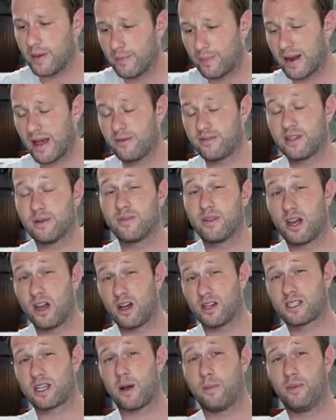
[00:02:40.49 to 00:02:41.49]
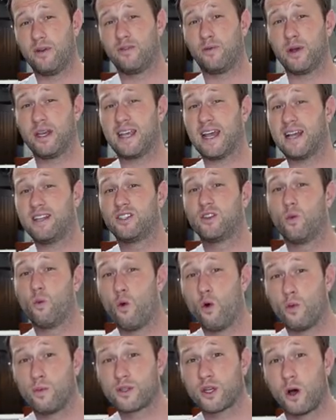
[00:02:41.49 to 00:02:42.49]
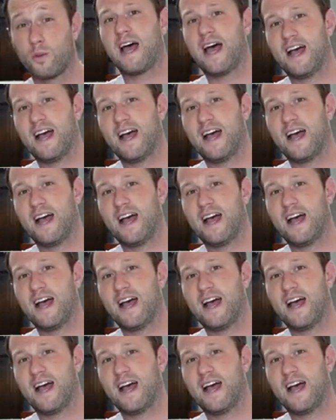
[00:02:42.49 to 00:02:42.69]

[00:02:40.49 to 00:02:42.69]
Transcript: been playing with them the last couple of weekends at Warped Op